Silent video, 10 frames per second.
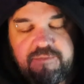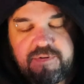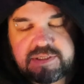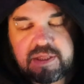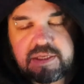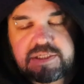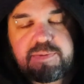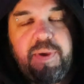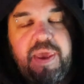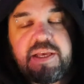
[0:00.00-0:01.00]
difference like the
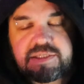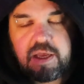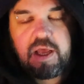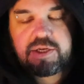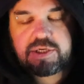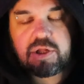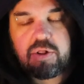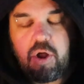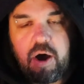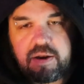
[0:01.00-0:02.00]
space just
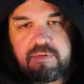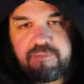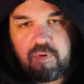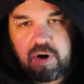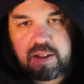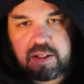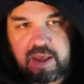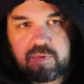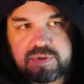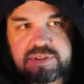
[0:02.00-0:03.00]
allotted for it
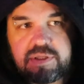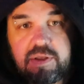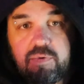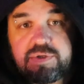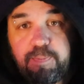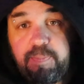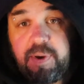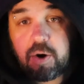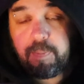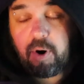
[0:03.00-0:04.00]
like was yeah. it was
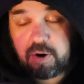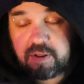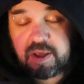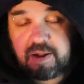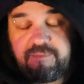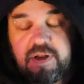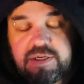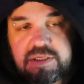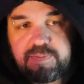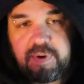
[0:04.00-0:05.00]
bigger part of the
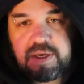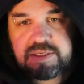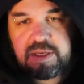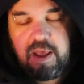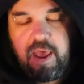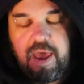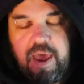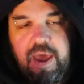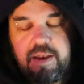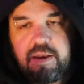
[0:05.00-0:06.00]
convention space yeah
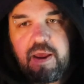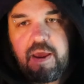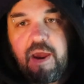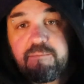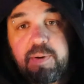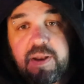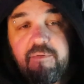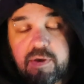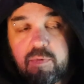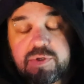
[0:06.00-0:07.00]
and but
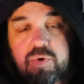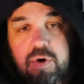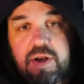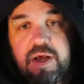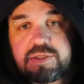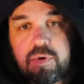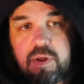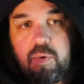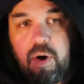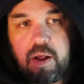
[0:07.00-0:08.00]
everything was organized
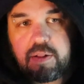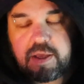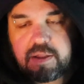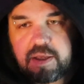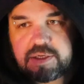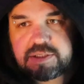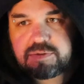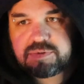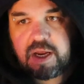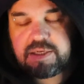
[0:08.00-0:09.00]
really well. Like like
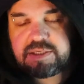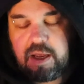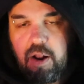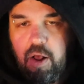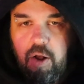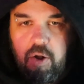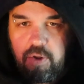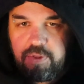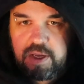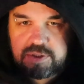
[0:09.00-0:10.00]
Justin was kind of saying,
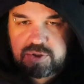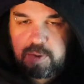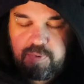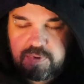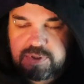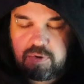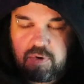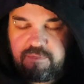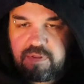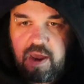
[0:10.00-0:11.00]
all the industry booths are
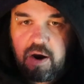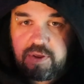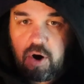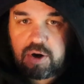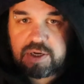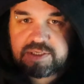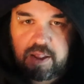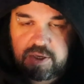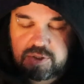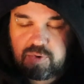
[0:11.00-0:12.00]
over there. The artist
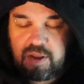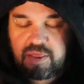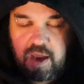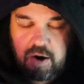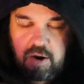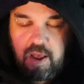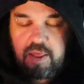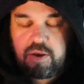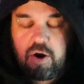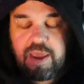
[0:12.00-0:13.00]
alley is right there.
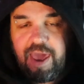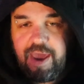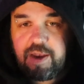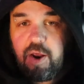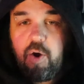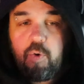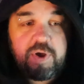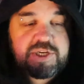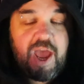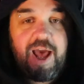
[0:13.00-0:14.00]
The arcade,
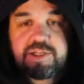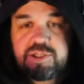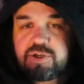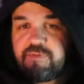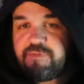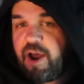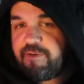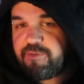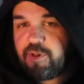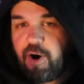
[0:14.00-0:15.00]
which had
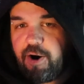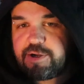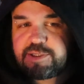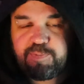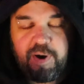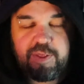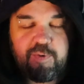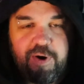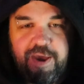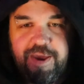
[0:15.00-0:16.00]
survival arts, by
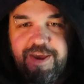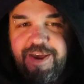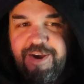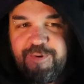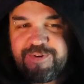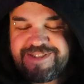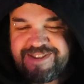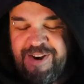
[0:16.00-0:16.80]
the way, was